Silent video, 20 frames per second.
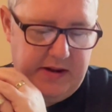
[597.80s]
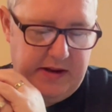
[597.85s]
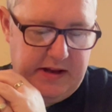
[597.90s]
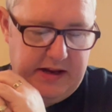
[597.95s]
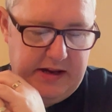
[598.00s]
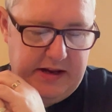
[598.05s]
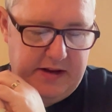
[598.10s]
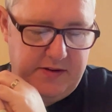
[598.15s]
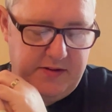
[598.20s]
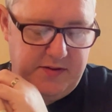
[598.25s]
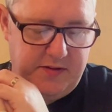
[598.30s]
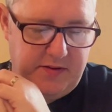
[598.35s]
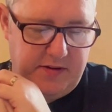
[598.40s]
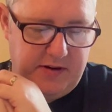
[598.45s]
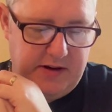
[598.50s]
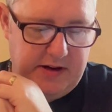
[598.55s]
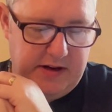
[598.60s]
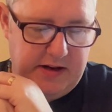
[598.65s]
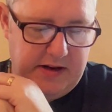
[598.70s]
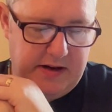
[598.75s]
And
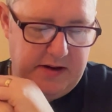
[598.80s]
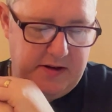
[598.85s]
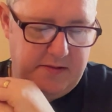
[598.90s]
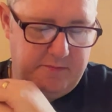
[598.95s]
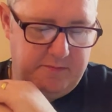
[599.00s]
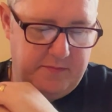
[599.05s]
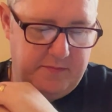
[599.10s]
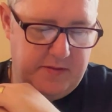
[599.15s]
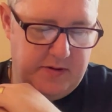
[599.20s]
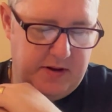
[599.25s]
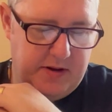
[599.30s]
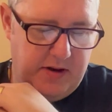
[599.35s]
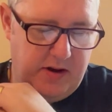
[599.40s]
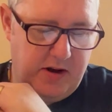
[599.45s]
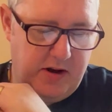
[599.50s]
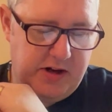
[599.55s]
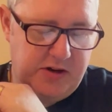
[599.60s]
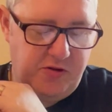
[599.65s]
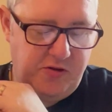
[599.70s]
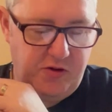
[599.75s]

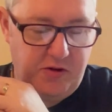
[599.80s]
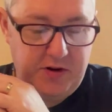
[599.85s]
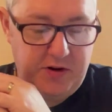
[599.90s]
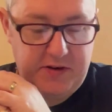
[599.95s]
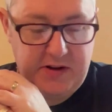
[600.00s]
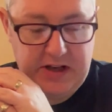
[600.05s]
I enjoyed